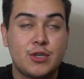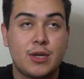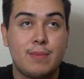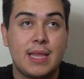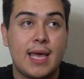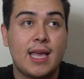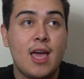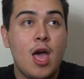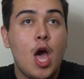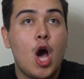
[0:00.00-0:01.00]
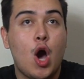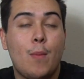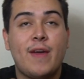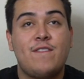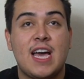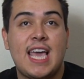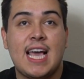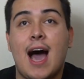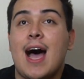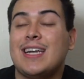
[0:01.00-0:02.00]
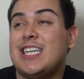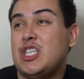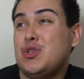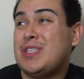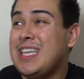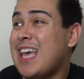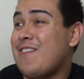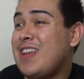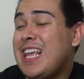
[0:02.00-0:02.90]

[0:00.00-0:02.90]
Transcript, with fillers: They're gonna be like, oh my god, did you see Kevin?